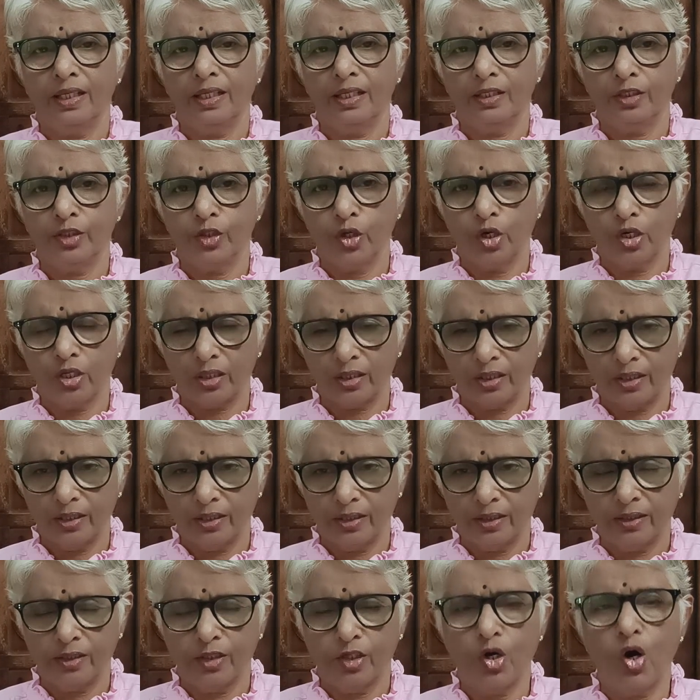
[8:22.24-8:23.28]
your
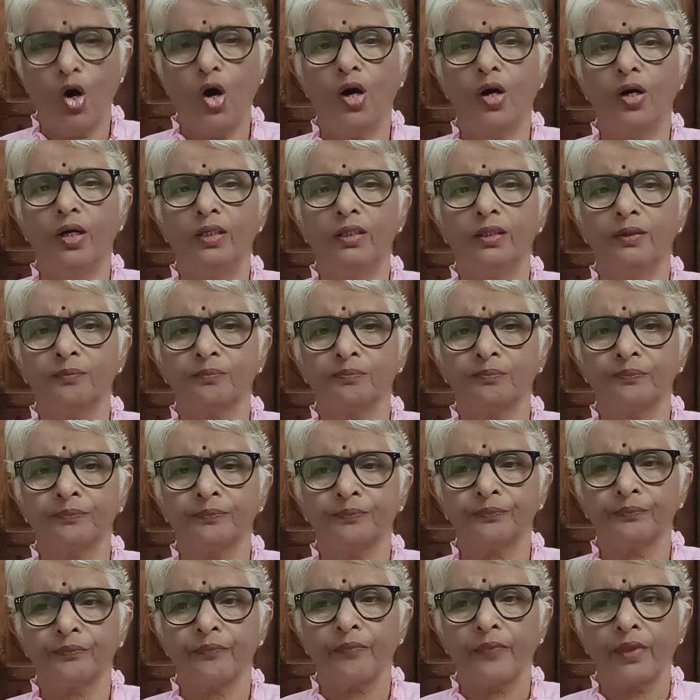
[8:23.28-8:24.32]
God,
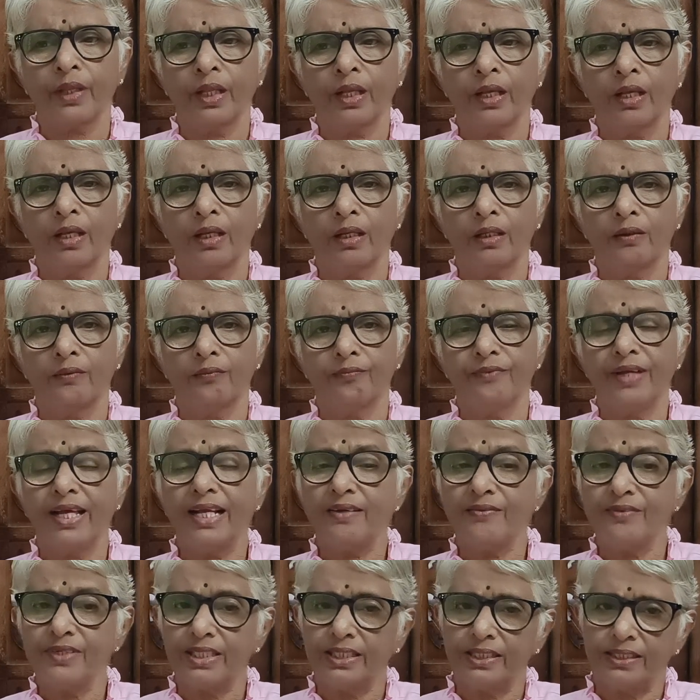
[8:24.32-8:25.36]

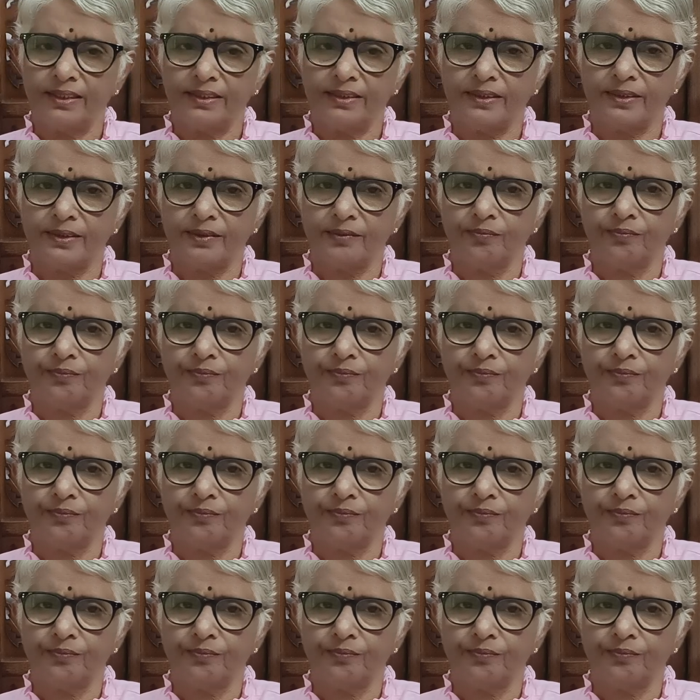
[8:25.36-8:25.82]
wherever it is,